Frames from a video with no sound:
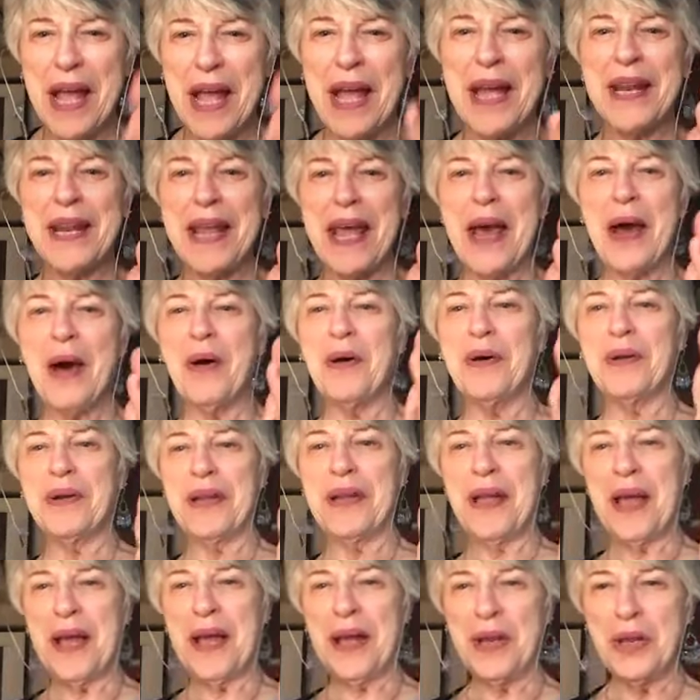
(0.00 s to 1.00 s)
planned
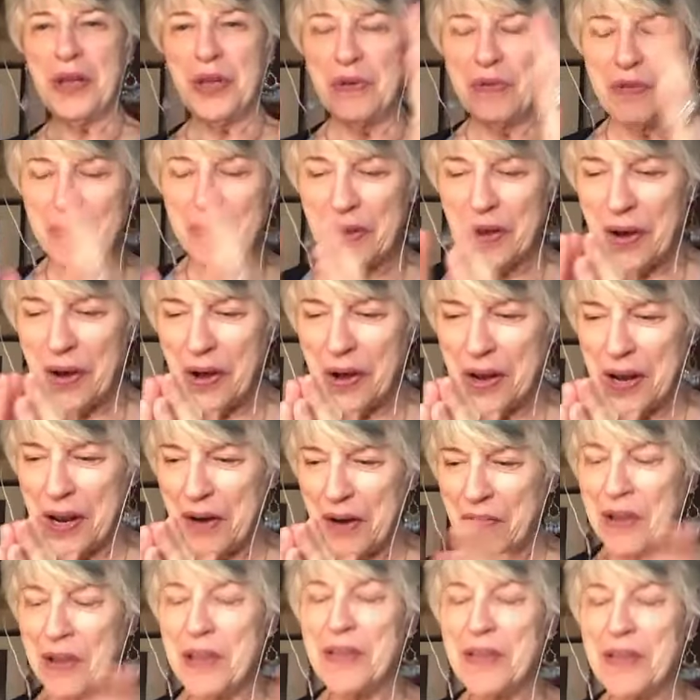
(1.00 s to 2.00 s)
out and you've
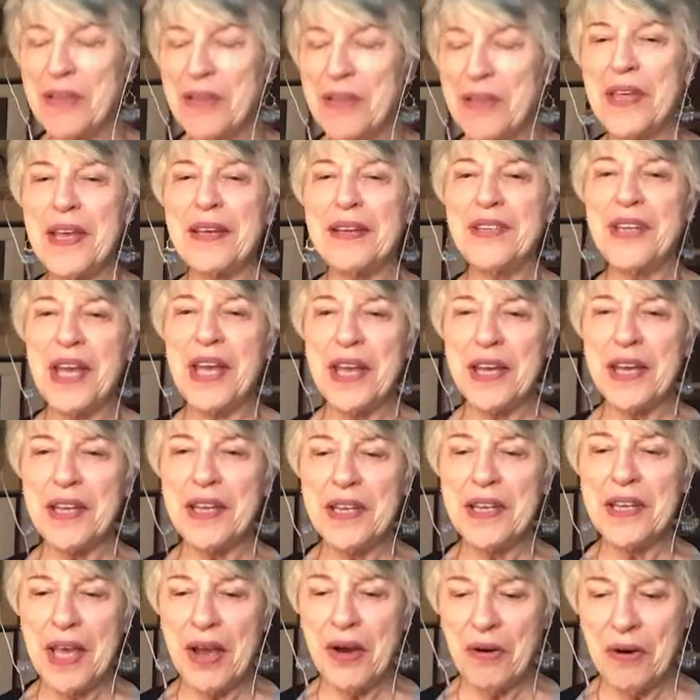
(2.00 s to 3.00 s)
got everything
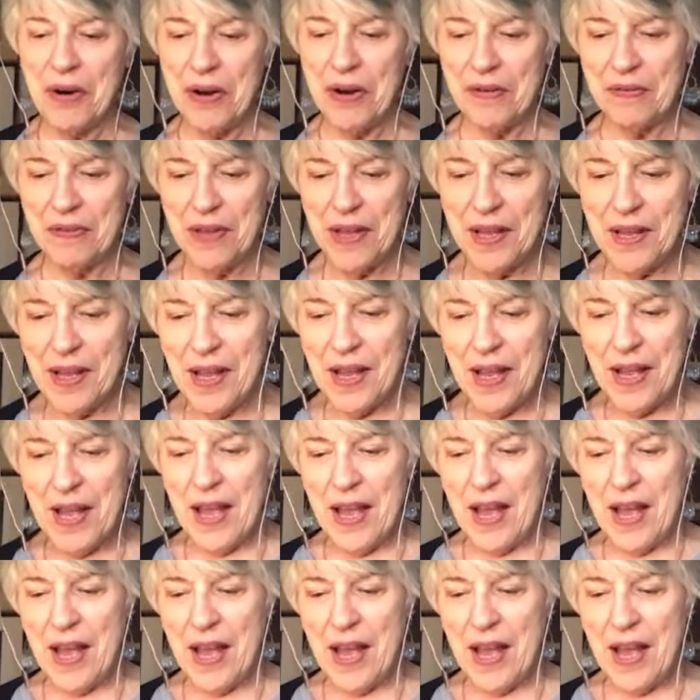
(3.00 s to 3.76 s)
taken care of.